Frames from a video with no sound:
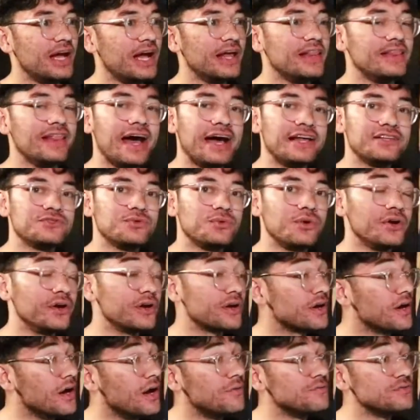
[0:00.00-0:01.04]
And that's where it
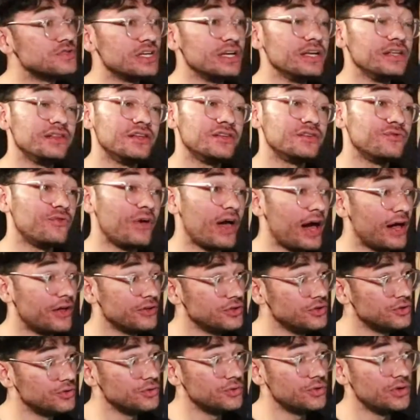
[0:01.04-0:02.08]
comes in, this
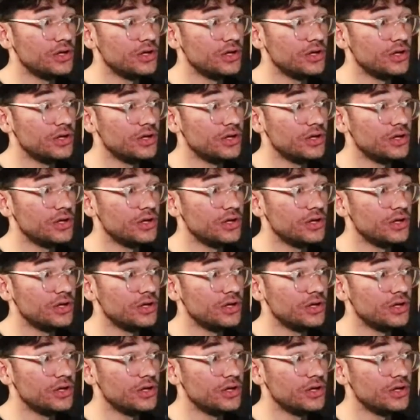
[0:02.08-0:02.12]
value.